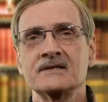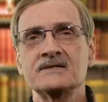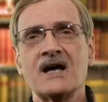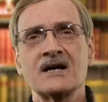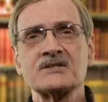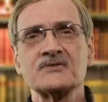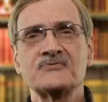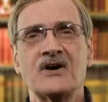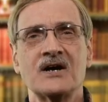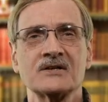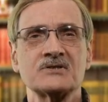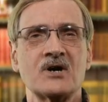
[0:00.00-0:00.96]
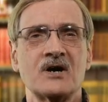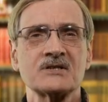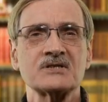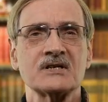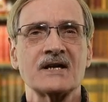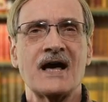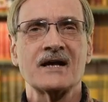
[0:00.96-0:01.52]
Dr. Fung talks
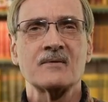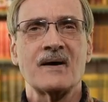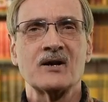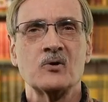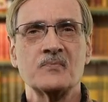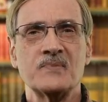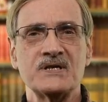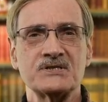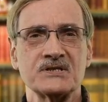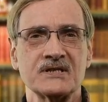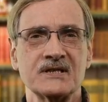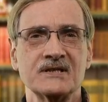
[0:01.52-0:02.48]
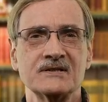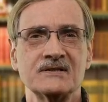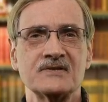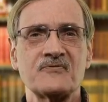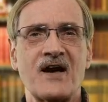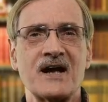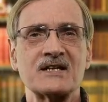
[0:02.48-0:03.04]
a lot about obesity.
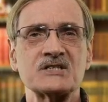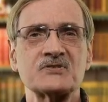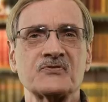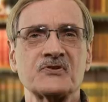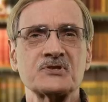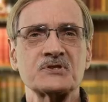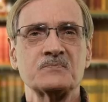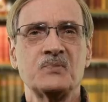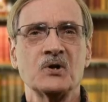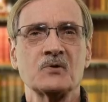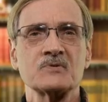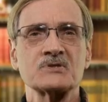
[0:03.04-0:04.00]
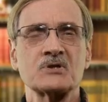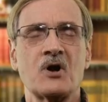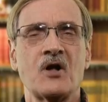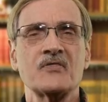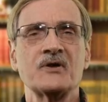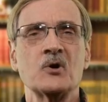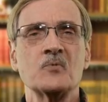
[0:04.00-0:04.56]
In fact, first book was
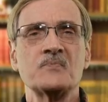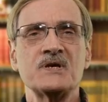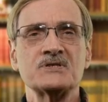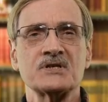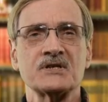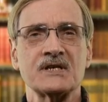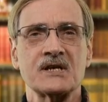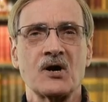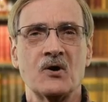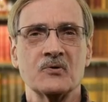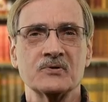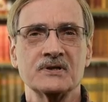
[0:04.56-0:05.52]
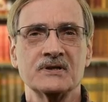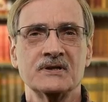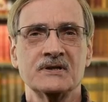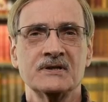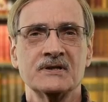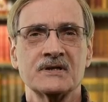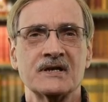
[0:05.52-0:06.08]
called The Obesity Code,
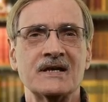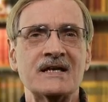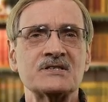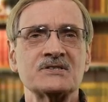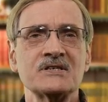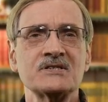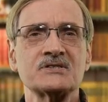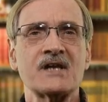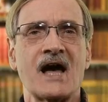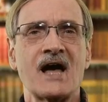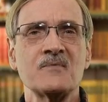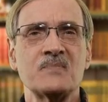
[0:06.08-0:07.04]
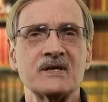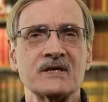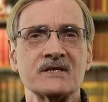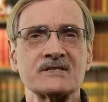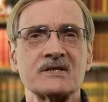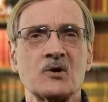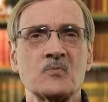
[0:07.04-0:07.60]
and he sees
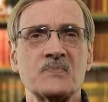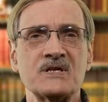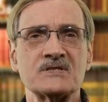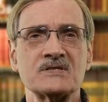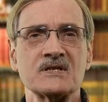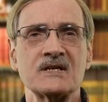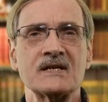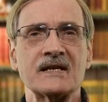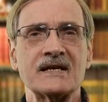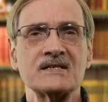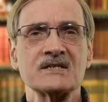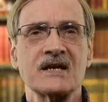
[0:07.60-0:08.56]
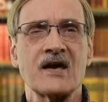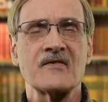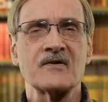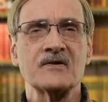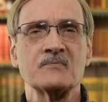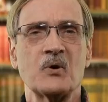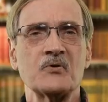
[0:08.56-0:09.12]
diabetes and obesity linked
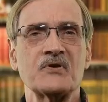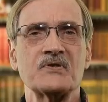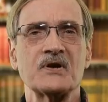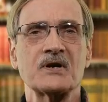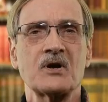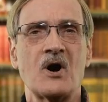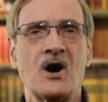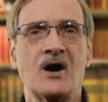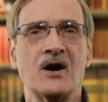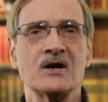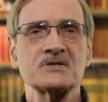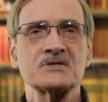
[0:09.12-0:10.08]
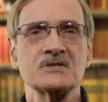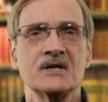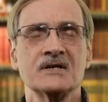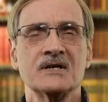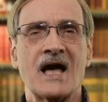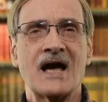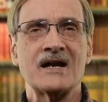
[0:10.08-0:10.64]
together both in their cause
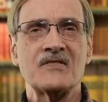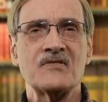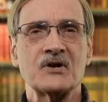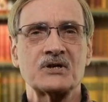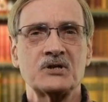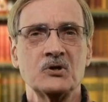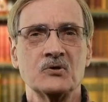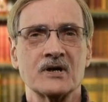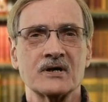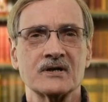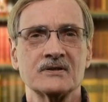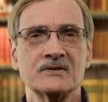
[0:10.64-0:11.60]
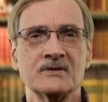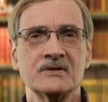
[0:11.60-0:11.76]
and in their cure.